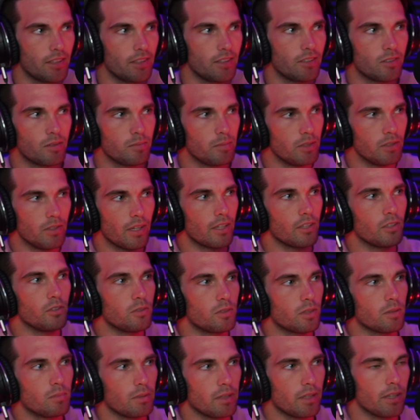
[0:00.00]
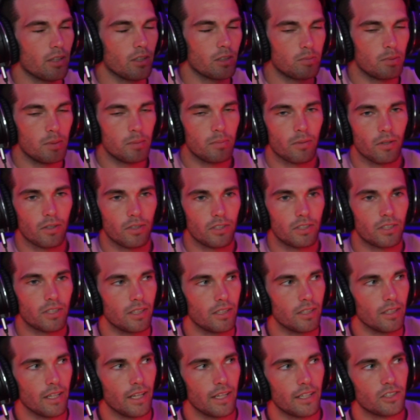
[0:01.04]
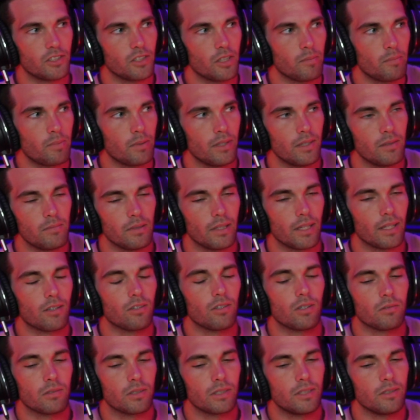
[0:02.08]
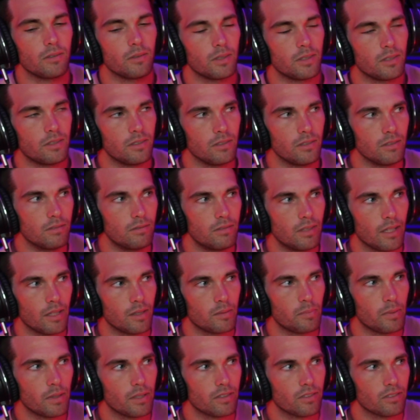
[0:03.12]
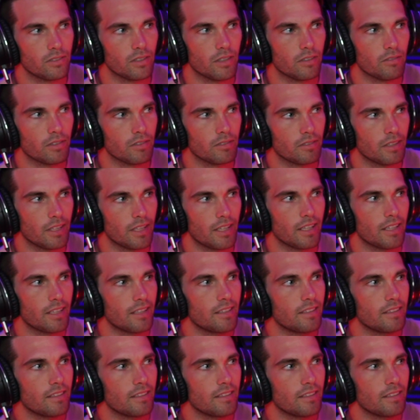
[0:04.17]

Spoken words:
You know what I mean? You got to do something else. People aren't just going to like jump in and be like, oh, I want to see what this dude takes pictures of every day.